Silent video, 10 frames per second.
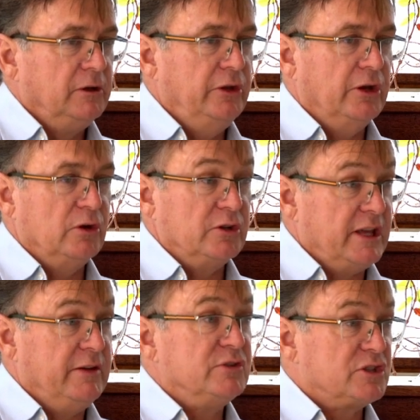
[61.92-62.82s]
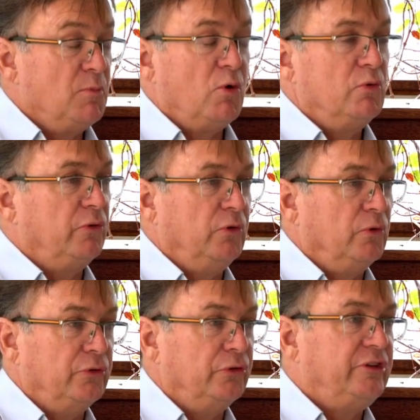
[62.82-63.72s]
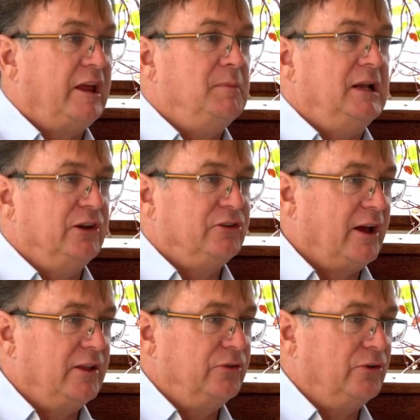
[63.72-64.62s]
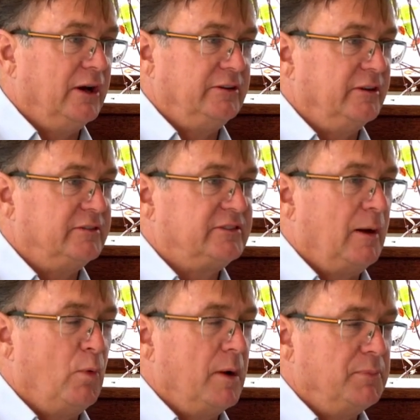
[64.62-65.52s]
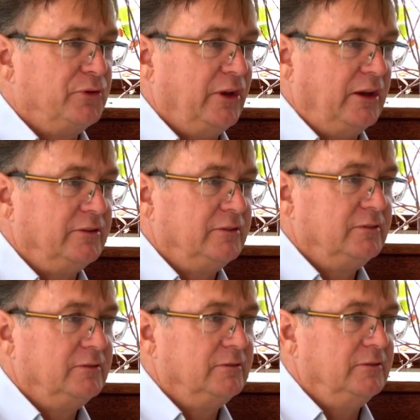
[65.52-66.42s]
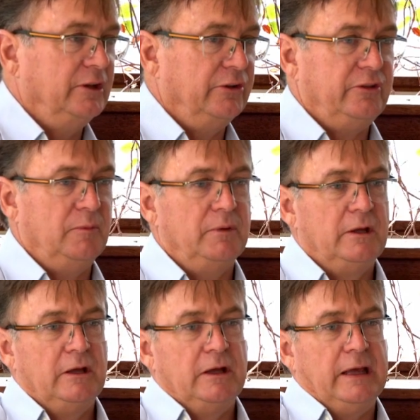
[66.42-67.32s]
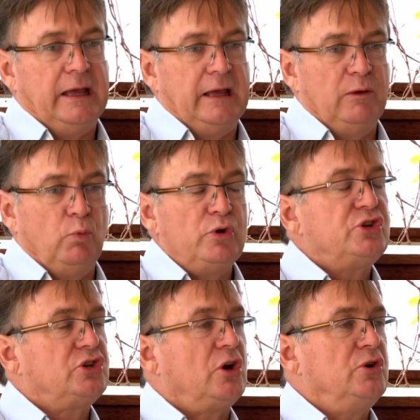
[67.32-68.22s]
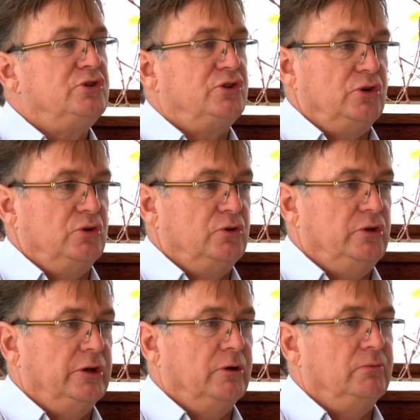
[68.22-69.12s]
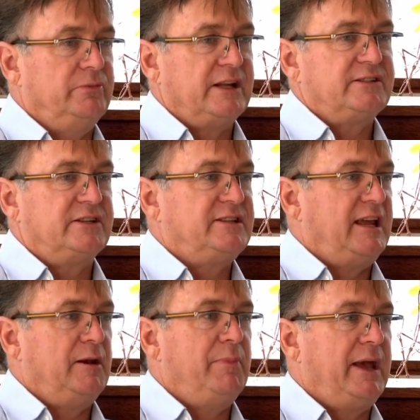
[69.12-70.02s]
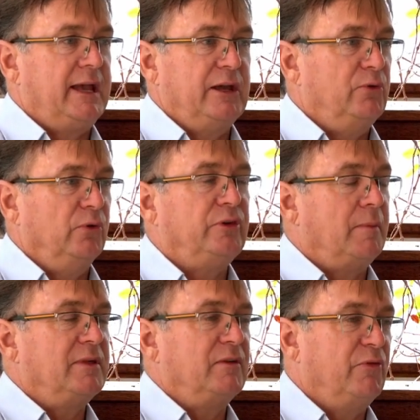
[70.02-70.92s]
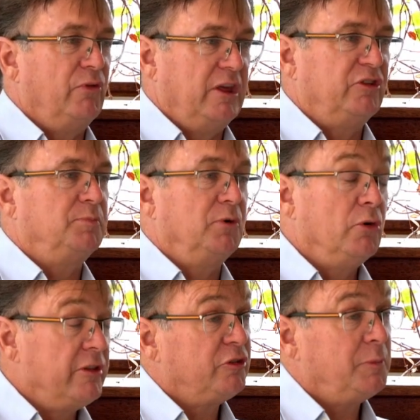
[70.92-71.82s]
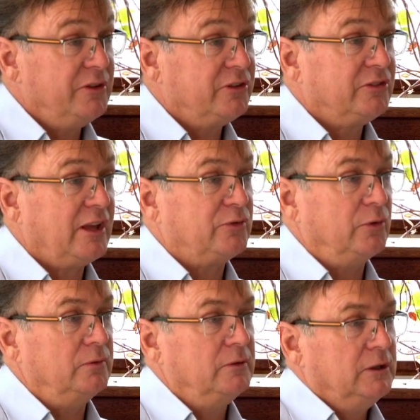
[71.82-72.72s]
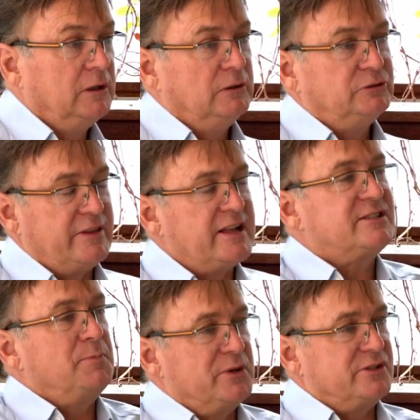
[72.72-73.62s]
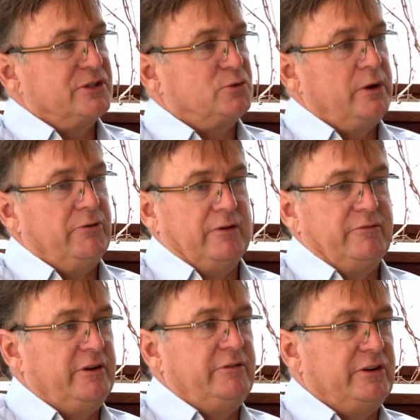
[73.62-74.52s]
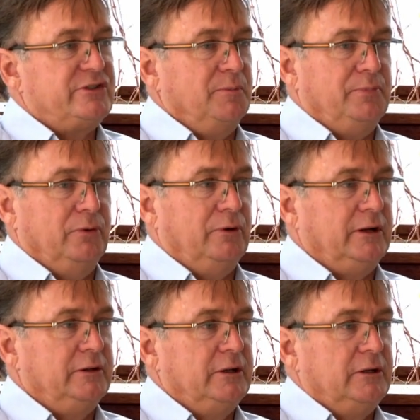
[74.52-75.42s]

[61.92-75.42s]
you know, even small resources, 10 million tons, right, at sub 1% lithium, which shows you, you know, that's a 10 bagger or something for the explorer that's been successful. So that's the business we're in, very, very simple, right?